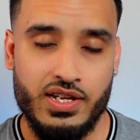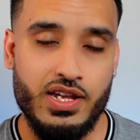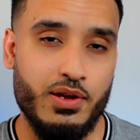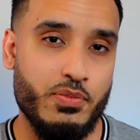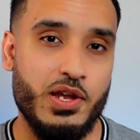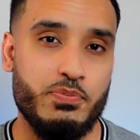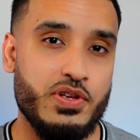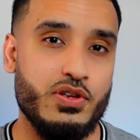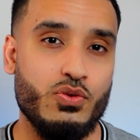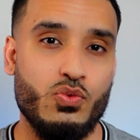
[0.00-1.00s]
it might
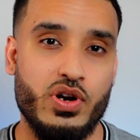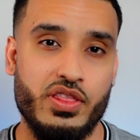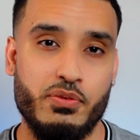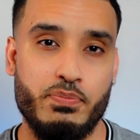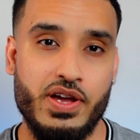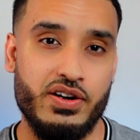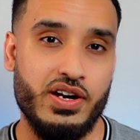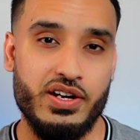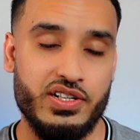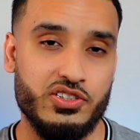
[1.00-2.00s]
be one of the better
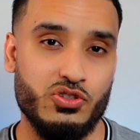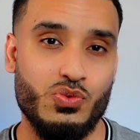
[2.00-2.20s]
areas,